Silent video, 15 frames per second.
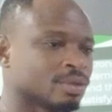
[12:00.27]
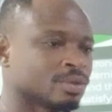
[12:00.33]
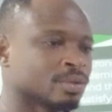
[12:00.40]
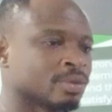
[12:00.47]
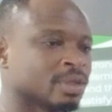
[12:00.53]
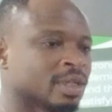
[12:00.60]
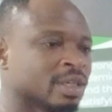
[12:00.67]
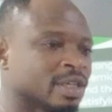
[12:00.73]
So
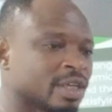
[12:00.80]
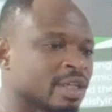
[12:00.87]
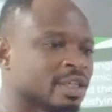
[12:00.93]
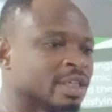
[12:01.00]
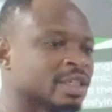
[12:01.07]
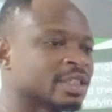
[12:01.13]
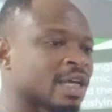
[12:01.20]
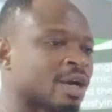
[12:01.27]
the
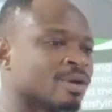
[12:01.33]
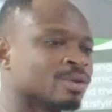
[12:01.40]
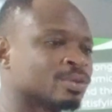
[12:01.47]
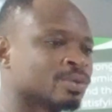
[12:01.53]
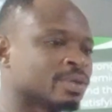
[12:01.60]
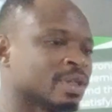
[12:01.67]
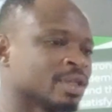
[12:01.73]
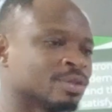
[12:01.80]
indicators are
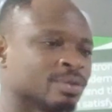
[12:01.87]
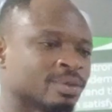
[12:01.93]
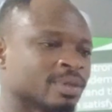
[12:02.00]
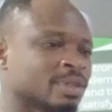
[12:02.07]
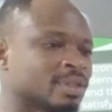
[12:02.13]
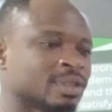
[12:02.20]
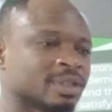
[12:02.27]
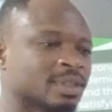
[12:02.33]
also there. So
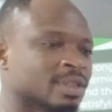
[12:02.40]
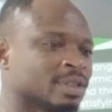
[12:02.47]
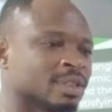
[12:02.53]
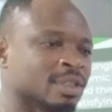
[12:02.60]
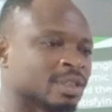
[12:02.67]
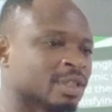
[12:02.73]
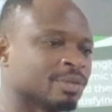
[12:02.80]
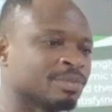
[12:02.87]
it's
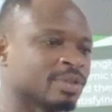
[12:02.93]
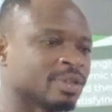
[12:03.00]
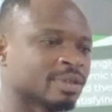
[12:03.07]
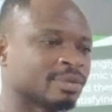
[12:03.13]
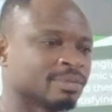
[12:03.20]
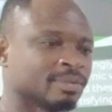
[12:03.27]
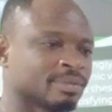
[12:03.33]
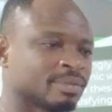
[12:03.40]
the same thing.
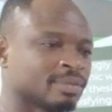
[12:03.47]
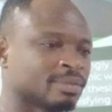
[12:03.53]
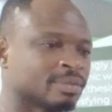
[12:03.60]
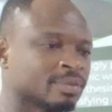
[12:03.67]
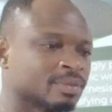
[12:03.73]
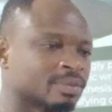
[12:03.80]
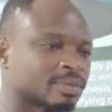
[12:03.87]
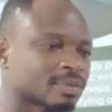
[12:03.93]

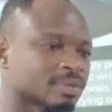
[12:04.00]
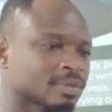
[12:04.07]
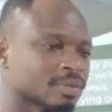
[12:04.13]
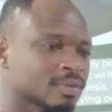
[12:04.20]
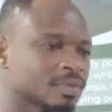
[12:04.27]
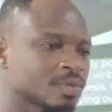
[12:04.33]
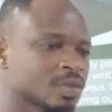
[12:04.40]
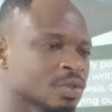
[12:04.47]

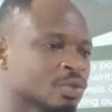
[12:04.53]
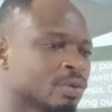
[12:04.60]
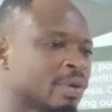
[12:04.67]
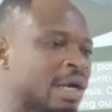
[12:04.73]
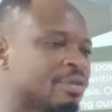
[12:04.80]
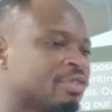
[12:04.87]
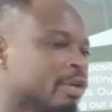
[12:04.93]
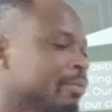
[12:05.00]
To
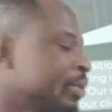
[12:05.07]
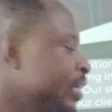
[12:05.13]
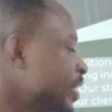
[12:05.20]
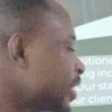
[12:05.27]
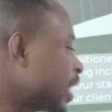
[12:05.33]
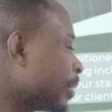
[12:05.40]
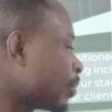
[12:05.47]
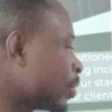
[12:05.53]
write from
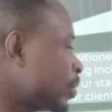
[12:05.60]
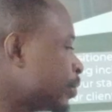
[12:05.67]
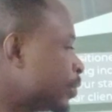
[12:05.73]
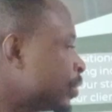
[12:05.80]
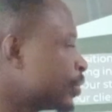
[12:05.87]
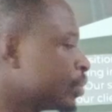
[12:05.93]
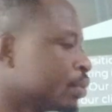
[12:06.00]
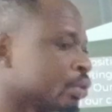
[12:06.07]
this, I'm going to
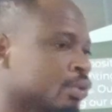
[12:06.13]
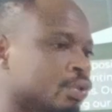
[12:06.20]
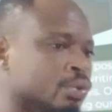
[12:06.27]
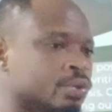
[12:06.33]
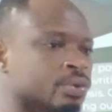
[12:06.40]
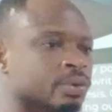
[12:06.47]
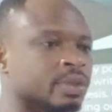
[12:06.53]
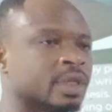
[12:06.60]
introduce you
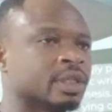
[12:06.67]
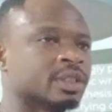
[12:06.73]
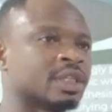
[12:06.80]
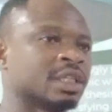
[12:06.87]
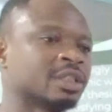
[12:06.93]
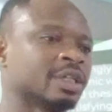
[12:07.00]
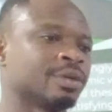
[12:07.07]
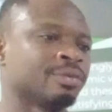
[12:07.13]
to the
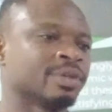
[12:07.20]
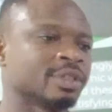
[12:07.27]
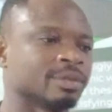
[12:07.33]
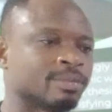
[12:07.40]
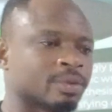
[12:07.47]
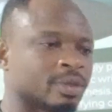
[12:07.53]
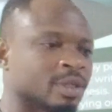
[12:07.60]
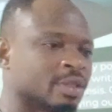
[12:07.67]
structural
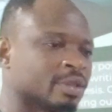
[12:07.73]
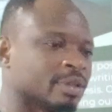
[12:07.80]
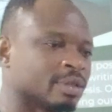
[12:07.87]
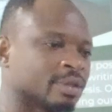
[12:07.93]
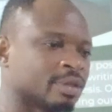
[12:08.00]
equation model,